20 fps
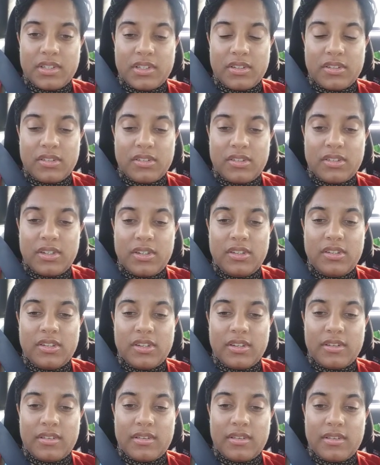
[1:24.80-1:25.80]
And she
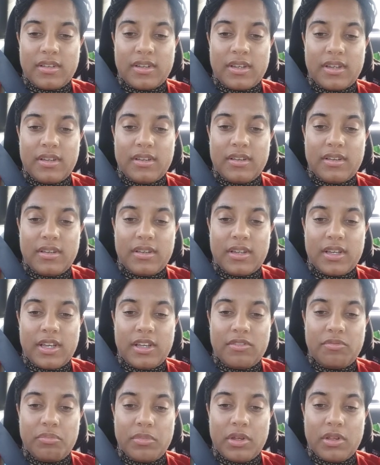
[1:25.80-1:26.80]
just
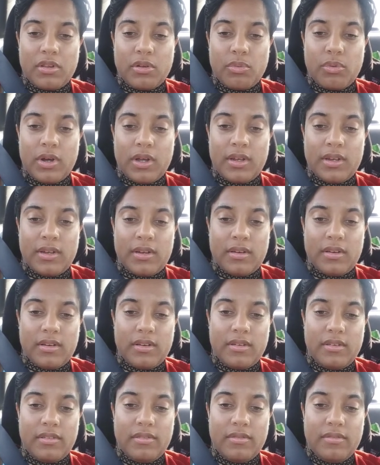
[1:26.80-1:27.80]
gave me the one
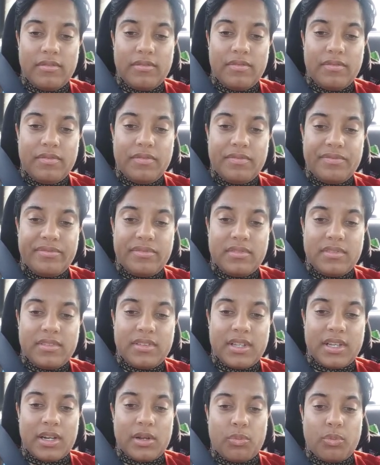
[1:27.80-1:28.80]

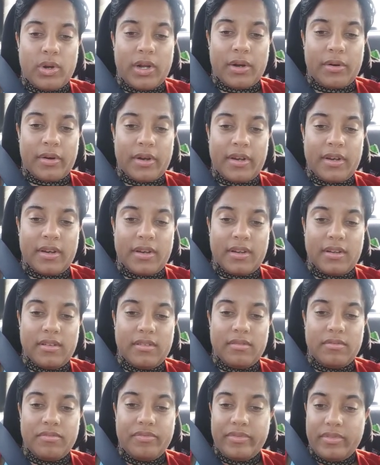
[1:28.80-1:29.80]
that I'm wearing.
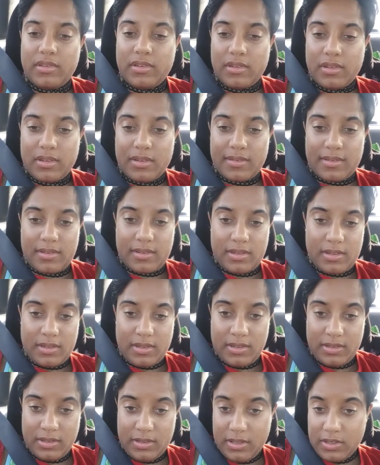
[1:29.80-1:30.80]

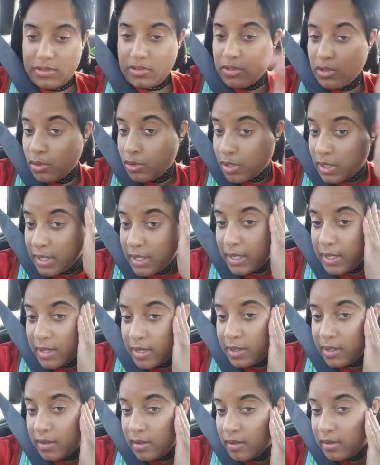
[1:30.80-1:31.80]
It looks
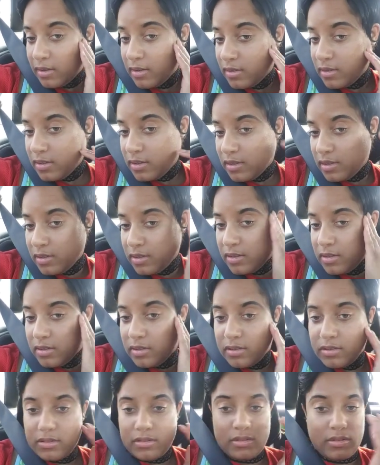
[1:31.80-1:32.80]
okay,
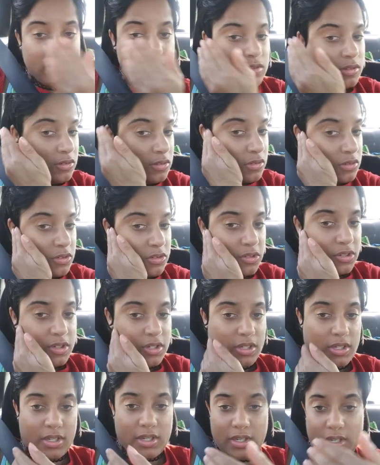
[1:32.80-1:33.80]
you know, because she
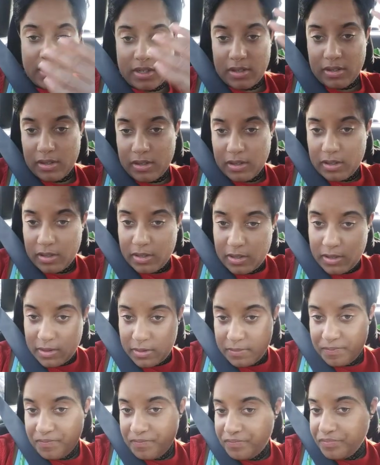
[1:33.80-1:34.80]
had uh,